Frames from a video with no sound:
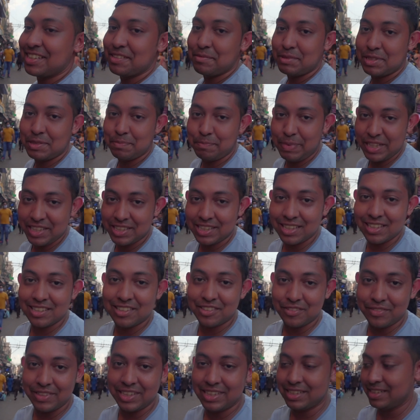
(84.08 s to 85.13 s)
some
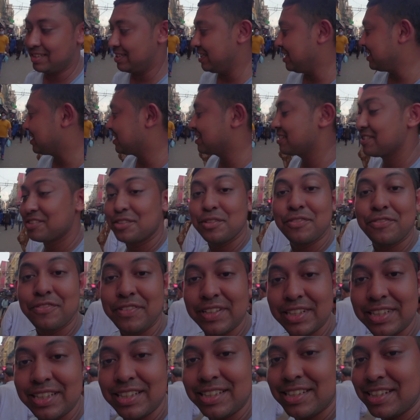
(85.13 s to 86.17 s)
special sweet dish
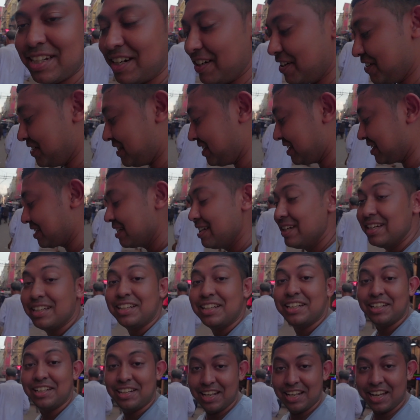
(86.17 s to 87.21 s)
to end our
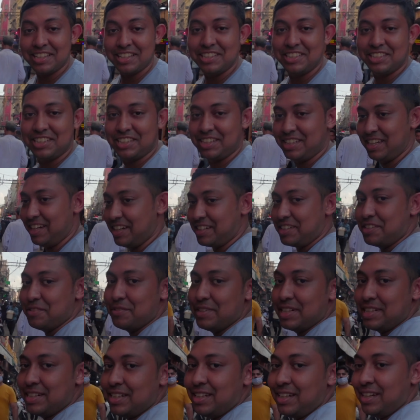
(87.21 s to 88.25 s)
lunch activity
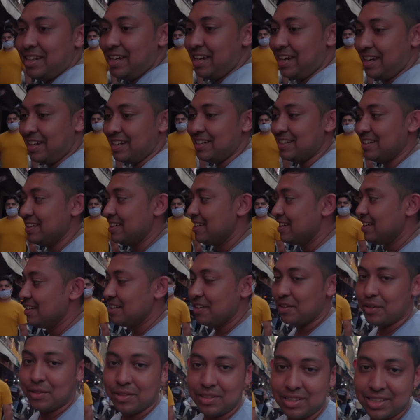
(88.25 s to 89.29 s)
in
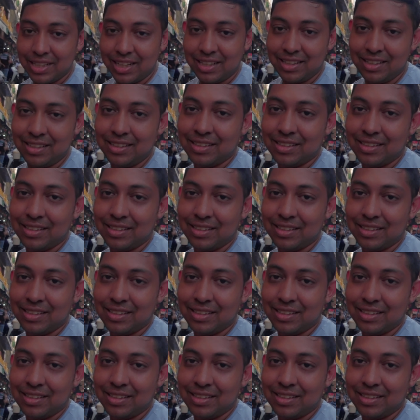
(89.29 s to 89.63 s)
Old Delhi.